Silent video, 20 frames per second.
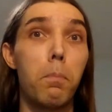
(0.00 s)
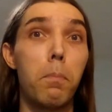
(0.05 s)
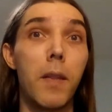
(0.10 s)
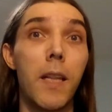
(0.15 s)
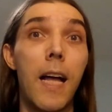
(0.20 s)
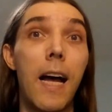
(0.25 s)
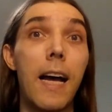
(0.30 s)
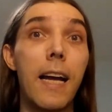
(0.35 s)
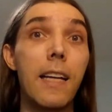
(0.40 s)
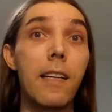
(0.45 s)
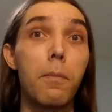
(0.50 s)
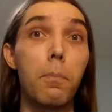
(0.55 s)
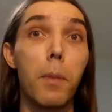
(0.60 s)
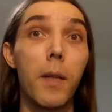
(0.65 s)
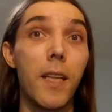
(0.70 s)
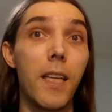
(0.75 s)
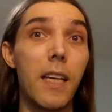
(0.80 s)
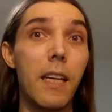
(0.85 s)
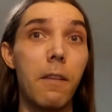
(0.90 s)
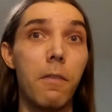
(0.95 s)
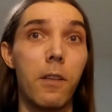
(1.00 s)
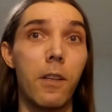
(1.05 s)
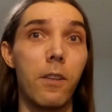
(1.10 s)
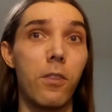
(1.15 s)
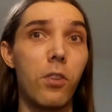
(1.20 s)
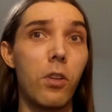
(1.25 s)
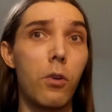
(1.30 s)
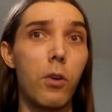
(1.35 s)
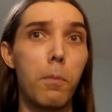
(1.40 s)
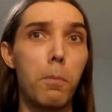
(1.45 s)
blind
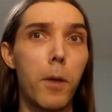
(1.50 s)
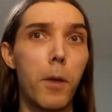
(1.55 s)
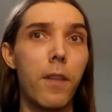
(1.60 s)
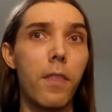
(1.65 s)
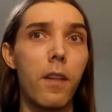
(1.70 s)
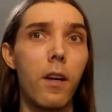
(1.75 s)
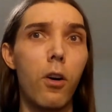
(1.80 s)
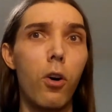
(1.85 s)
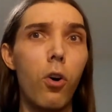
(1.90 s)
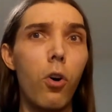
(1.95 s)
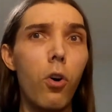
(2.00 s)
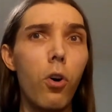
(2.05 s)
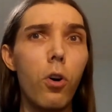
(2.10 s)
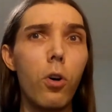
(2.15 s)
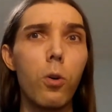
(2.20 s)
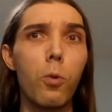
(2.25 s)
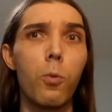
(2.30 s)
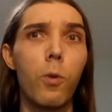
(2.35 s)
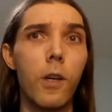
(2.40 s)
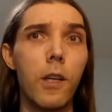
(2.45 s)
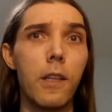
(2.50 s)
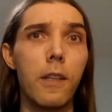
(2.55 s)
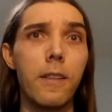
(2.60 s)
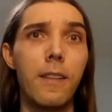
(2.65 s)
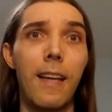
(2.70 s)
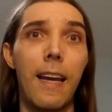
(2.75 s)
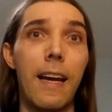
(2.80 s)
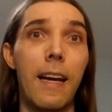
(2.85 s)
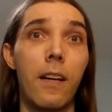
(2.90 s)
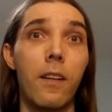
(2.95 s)
believers who would burn the whole
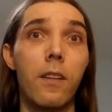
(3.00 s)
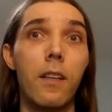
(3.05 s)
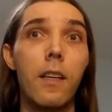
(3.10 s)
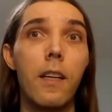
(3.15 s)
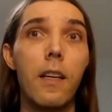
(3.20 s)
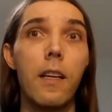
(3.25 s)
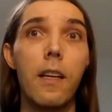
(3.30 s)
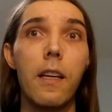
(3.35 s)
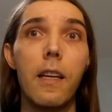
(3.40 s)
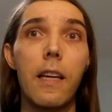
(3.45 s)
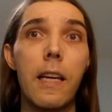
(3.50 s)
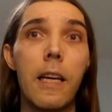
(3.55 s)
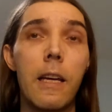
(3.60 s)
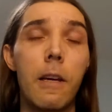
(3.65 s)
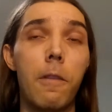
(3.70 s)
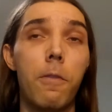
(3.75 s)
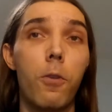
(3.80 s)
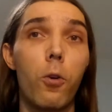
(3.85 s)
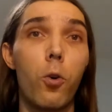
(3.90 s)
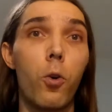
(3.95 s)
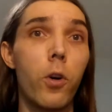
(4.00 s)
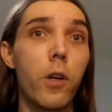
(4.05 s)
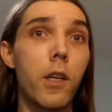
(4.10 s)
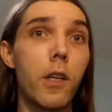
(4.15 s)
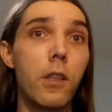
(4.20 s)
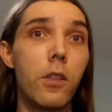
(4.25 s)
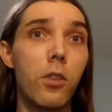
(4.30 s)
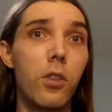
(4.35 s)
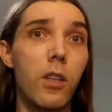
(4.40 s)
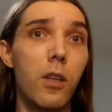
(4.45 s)
world down if
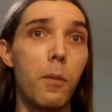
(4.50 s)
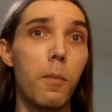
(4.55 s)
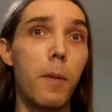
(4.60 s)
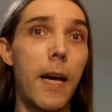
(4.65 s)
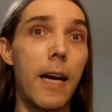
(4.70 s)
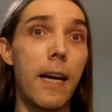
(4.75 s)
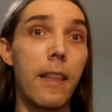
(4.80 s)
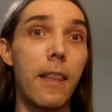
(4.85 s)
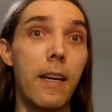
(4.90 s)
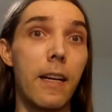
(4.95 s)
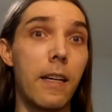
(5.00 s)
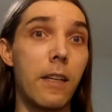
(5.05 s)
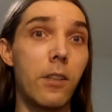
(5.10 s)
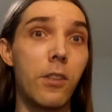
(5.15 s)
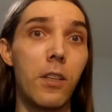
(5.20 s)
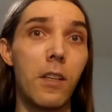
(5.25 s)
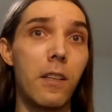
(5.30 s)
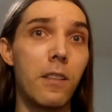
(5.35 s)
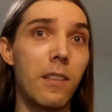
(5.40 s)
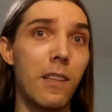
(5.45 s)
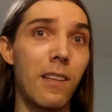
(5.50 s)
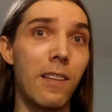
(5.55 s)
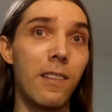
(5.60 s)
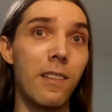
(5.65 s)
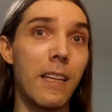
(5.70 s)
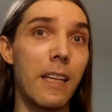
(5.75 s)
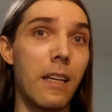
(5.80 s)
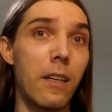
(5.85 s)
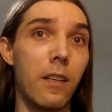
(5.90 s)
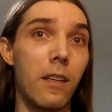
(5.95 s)
ordered to by their church's
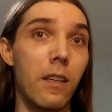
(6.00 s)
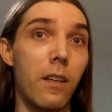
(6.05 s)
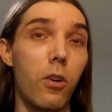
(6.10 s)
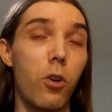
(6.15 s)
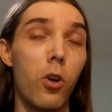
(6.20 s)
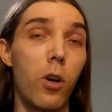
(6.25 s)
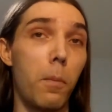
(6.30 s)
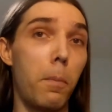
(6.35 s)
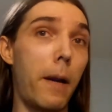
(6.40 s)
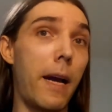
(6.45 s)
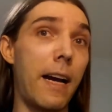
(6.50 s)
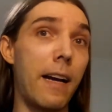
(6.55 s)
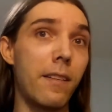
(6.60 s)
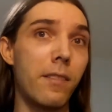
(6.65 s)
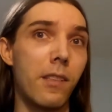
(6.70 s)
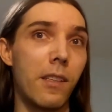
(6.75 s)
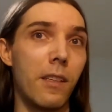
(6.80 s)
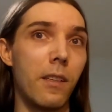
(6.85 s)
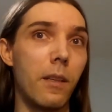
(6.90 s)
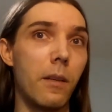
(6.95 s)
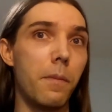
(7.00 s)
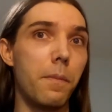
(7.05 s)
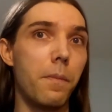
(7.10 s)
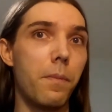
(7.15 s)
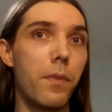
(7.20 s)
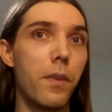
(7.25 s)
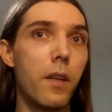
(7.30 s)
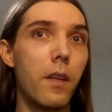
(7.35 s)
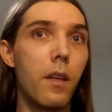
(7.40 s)
leader or pastor.